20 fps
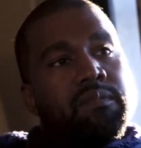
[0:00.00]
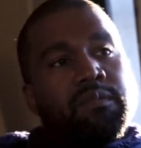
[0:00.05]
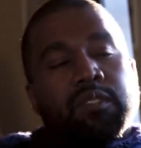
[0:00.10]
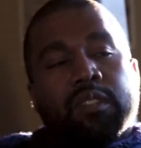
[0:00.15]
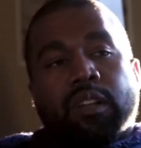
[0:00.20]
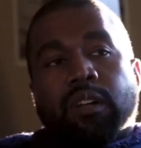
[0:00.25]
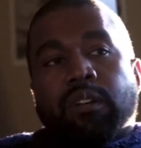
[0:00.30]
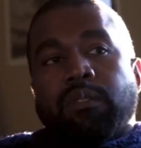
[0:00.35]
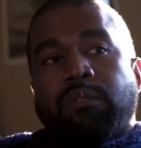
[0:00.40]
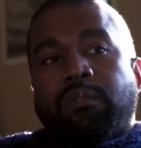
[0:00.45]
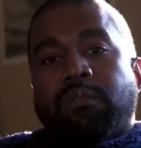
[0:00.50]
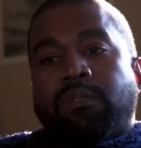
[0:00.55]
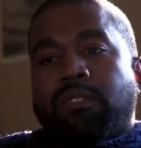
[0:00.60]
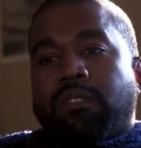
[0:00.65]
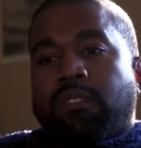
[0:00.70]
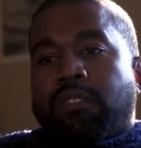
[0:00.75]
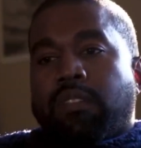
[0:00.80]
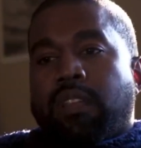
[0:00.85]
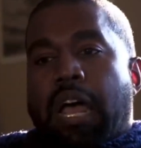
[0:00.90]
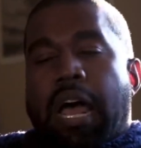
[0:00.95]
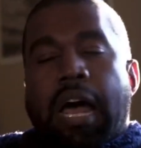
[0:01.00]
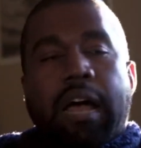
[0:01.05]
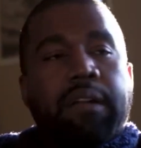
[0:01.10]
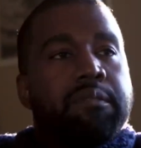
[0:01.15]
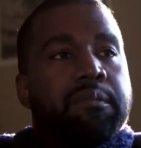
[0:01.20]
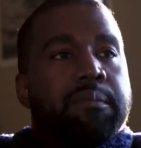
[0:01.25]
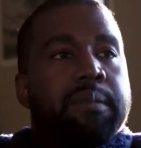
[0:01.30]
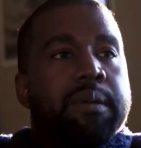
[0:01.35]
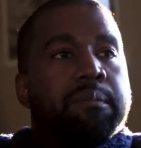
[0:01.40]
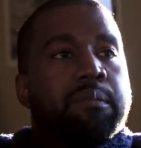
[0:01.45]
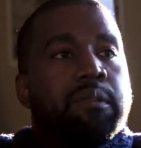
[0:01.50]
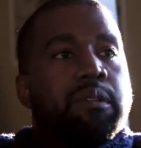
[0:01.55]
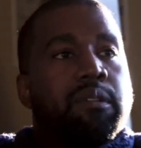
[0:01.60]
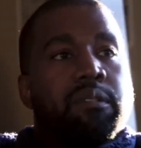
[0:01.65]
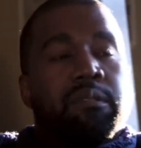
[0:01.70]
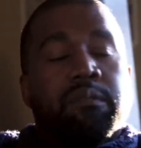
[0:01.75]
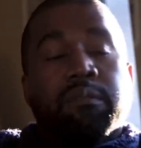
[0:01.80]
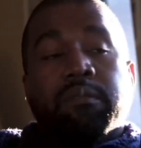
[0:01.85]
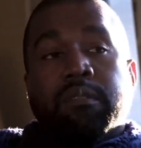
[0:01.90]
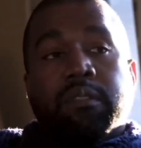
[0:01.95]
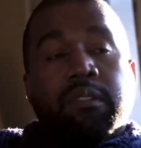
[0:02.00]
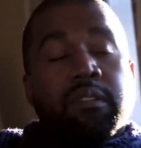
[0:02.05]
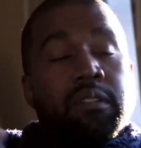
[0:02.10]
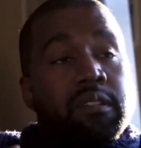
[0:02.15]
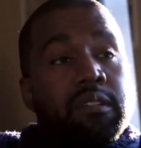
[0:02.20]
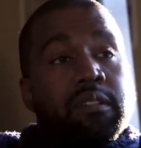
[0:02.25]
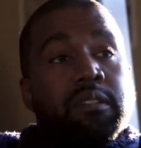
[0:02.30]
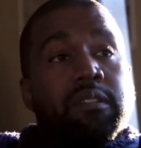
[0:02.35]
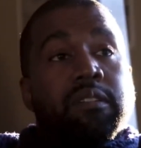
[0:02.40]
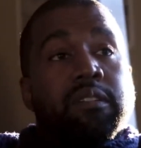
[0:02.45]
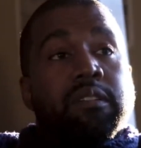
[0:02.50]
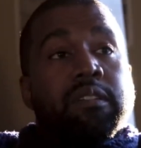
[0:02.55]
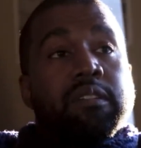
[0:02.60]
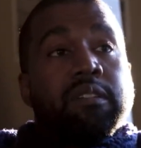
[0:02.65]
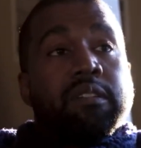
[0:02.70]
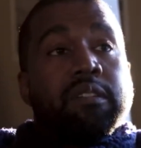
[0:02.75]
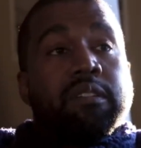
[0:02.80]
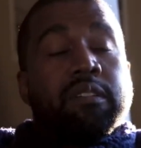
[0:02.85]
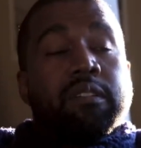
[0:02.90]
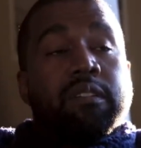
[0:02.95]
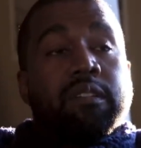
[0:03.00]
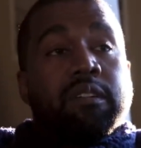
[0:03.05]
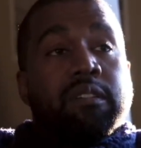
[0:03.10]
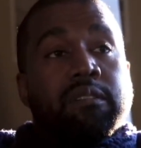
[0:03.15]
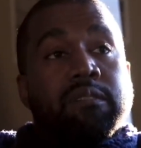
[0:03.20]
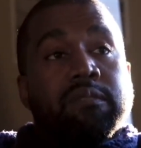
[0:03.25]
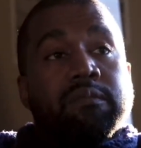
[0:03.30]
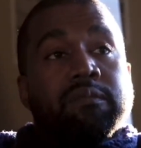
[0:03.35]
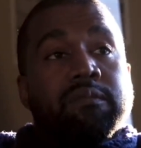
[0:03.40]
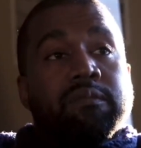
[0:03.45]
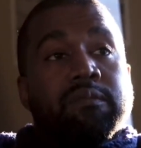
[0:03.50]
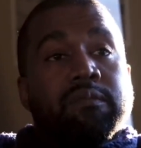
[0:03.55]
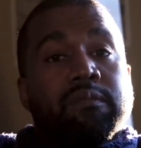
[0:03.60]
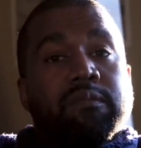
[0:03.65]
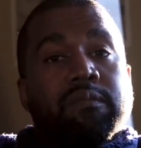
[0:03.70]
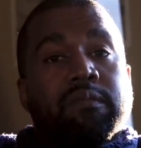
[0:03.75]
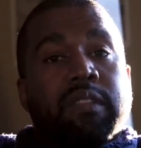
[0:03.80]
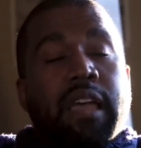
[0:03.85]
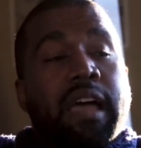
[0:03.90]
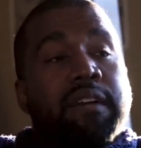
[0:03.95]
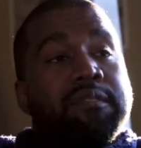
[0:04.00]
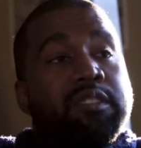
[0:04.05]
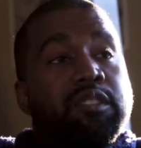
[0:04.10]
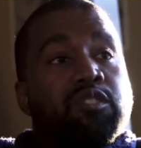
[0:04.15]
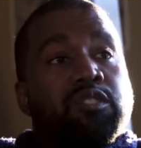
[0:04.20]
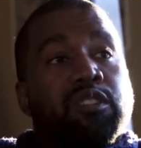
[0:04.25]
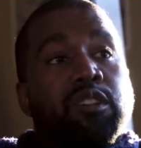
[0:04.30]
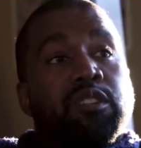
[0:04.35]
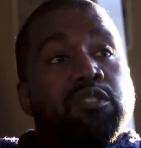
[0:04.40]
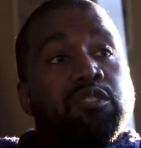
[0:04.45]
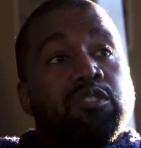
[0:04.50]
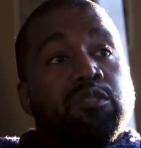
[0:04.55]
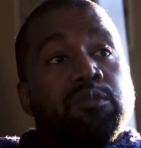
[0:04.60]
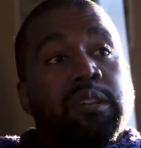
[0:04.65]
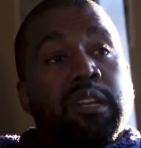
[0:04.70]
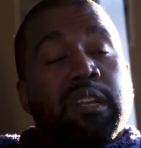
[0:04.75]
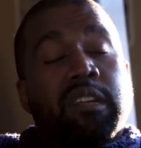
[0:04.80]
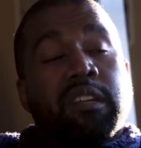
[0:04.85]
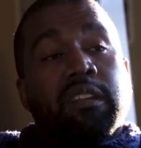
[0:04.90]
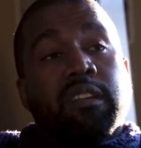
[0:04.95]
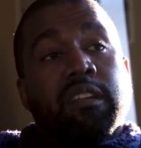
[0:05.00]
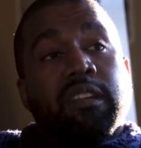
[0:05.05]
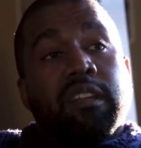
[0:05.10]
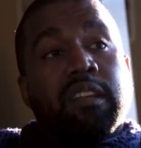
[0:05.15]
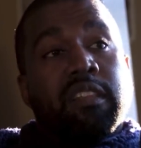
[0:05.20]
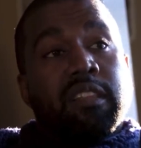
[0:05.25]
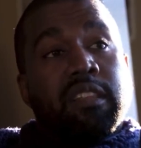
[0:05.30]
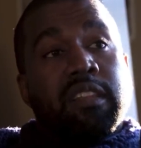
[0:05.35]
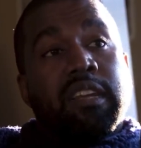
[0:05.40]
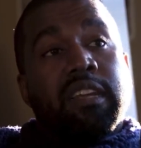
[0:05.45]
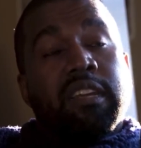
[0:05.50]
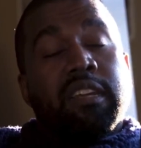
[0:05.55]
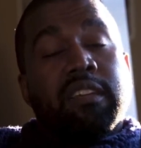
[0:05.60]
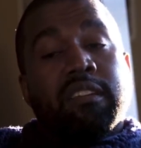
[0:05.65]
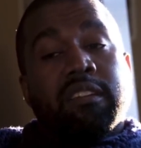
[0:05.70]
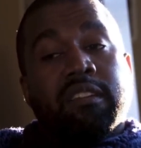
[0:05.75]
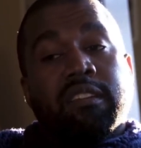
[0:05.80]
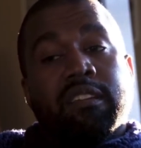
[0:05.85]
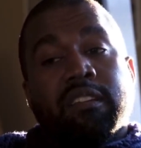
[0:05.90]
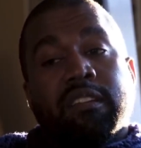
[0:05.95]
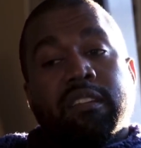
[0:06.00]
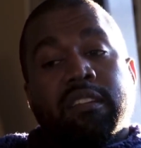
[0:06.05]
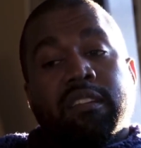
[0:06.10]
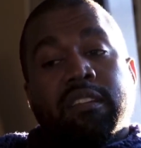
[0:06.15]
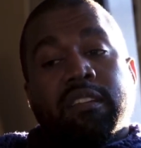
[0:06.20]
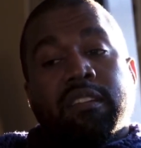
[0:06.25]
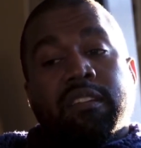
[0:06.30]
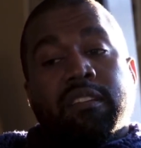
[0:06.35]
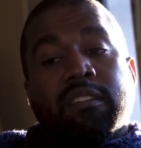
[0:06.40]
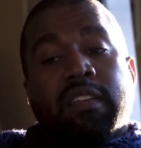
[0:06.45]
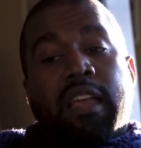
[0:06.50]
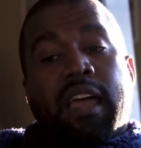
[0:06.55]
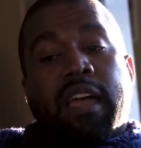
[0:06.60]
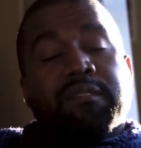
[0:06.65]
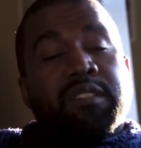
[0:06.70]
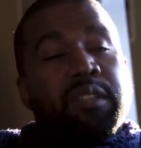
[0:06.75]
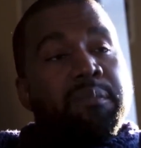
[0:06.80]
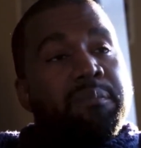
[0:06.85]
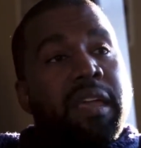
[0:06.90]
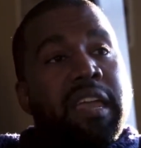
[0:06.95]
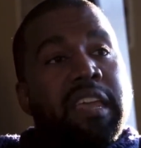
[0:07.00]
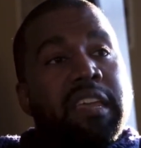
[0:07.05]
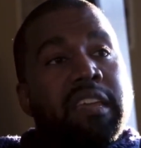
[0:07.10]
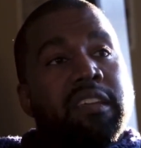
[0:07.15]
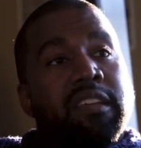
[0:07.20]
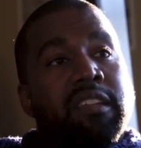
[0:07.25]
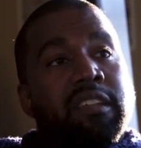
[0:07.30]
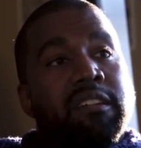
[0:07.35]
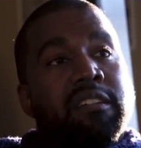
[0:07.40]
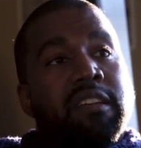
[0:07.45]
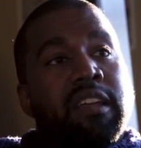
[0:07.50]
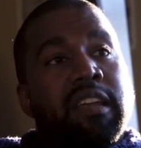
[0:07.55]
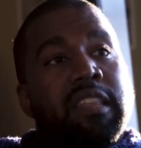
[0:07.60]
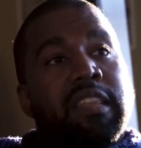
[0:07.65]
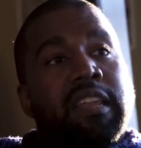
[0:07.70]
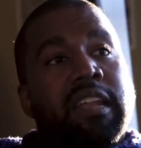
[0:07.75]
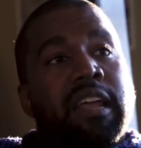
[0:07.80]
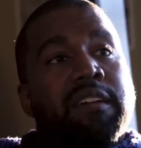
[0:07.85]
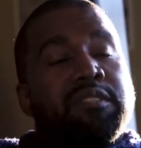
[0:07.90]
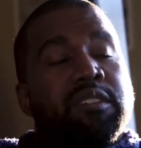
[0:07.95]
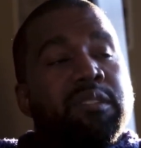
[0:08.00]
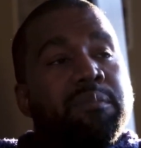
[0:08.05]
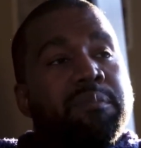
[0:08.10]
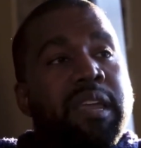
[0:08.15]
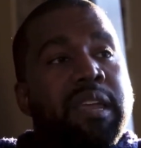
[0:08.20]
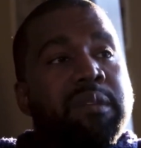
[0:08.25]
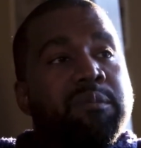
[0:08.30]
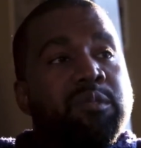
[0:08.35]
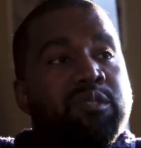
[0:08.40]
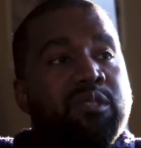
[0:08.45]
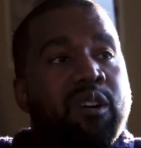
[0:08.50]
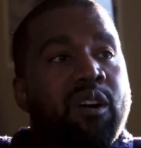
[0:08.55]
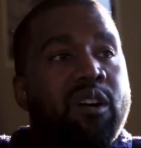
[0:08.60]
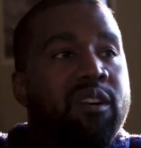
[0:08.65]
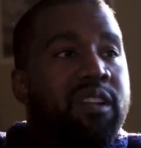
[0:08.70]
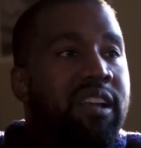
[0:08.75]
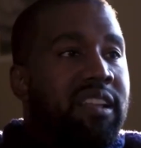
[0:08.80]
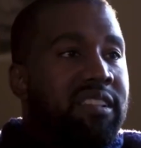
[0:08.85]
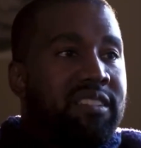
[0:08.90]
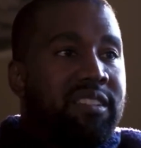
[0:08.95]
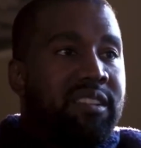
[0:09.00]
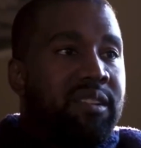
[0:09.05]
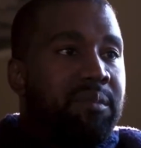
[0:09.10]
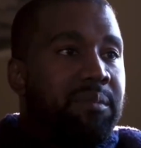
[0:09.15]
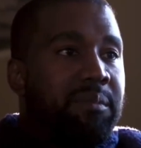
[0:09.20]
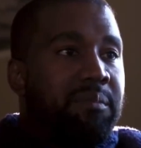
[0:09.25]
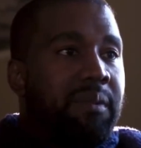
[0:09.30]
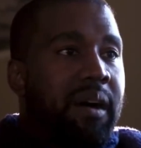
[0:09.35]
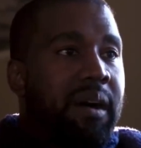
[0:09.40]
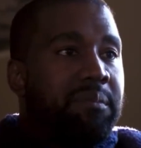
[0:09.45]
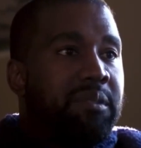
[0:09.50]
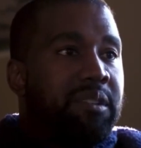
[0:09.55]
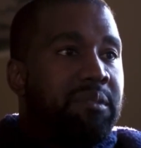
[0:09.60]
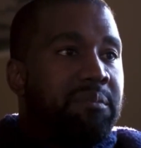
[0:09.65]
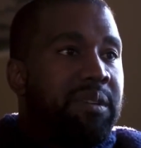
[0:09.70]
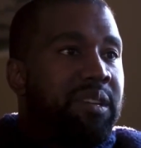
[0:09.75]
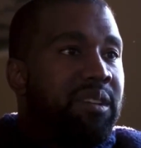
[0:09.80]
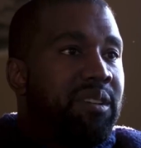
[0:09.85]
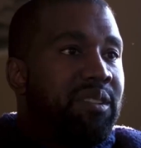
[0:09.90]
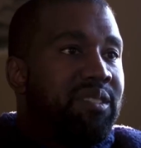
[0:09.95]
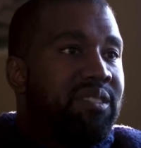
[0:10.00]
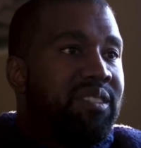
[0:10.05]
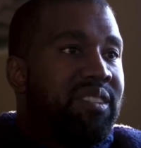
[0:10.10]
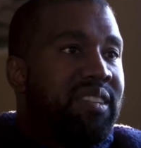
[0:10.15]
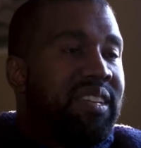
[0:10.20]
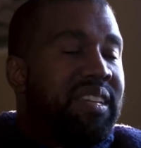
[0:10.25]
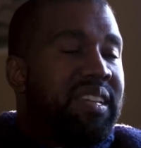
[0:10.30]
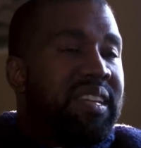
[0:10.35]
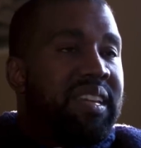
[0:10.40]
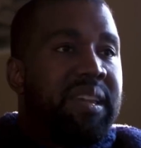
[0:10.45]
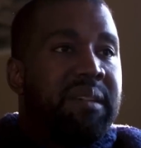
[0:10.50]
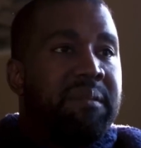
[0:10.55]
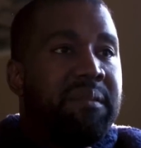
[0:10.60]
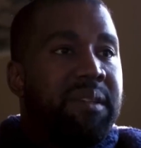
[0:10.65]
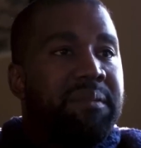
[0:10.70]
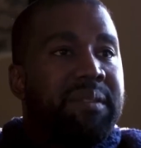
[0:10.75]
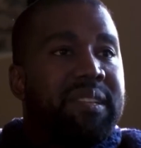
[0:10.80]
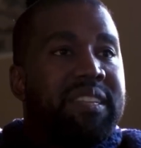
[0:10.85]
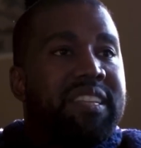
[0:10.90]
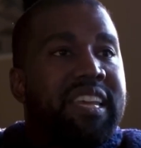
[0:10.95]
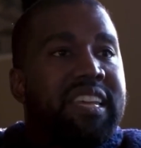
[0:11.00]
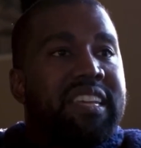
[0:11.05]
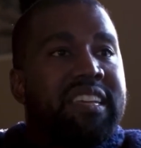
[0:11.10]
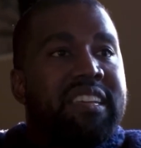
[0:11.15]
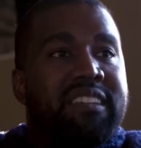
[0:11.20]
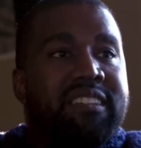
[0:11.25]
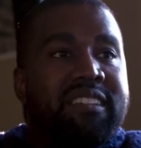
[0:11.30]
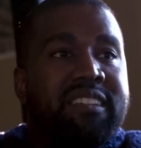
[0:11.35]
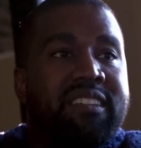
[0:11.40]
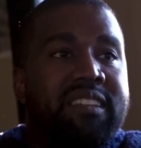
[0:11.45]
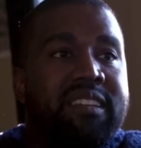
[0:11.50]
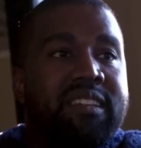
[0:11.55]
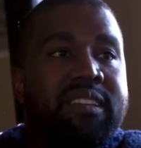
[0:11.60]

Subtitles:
So I remember, you know, having surgery and then having the painkiller, and then after the pain was gone, I'd still be popping the pills and maybe taking